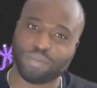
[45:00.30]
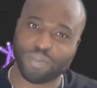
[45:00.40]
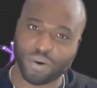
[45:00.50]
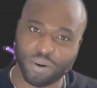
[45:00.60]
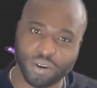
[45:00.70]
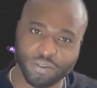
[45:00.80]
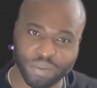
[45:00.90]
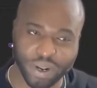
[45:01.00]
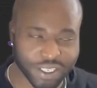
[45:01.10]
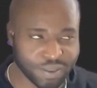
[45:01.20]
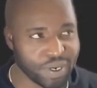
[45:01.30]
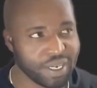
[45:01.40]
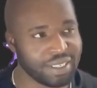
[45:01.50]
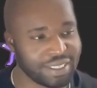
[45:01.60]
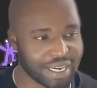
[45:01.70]
ball of plasma in the
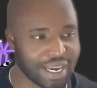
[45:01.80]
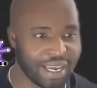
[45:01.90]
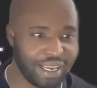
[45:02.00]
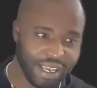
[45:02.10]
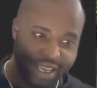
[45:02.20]
sky.